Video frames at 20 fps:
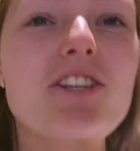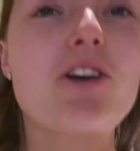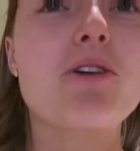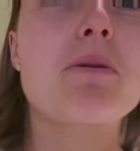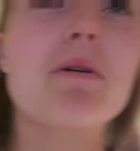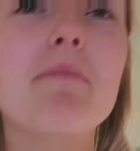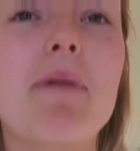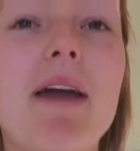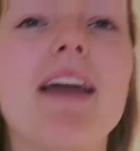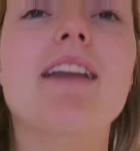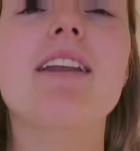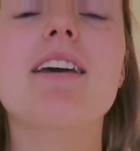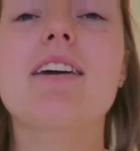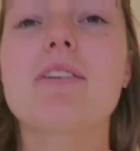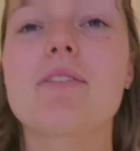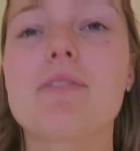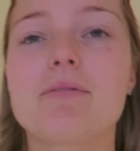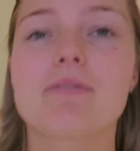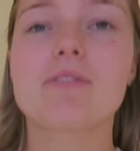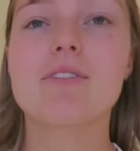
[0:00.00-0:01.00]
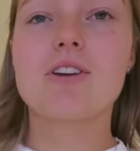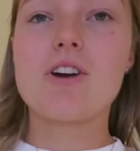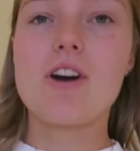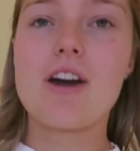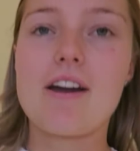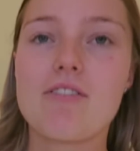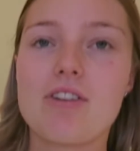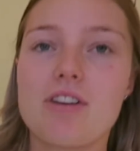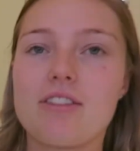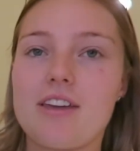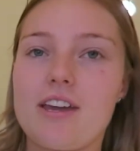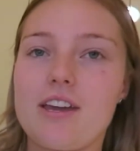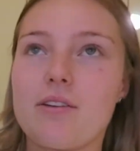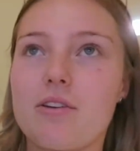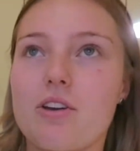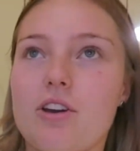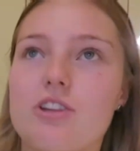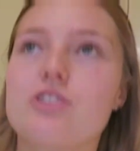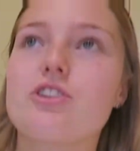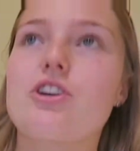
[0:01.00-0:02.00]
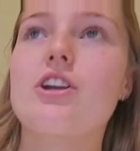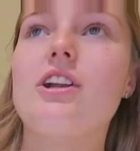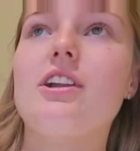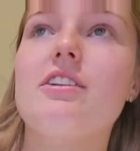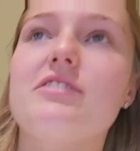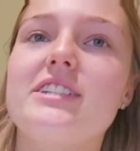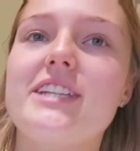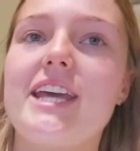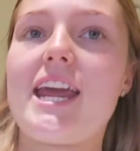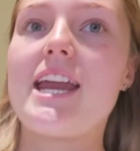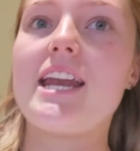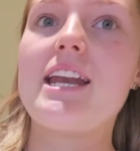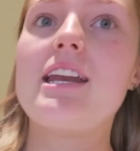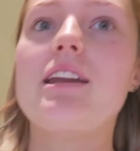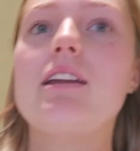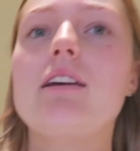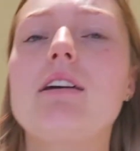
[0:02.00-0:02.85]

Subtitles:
So we made it, got everything. We got a total of 10.